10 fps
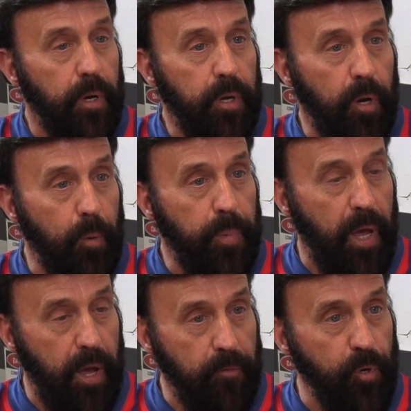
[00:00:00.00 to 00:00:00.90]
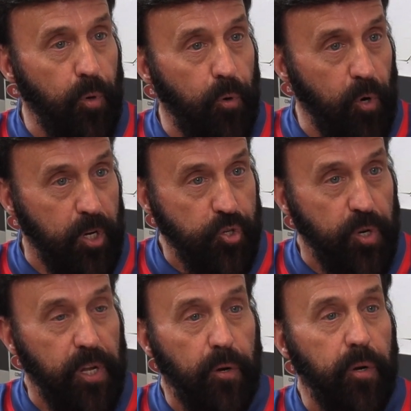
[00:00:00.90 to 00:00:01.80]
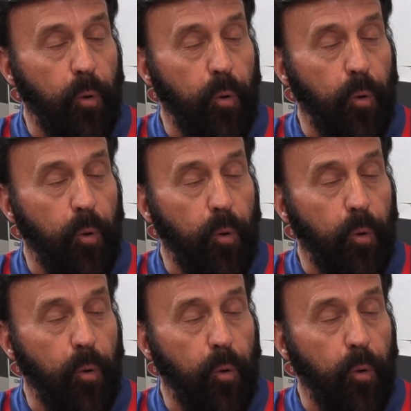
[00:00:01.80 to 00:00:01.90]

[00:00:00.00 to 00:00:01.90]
you know, behavioral or engineering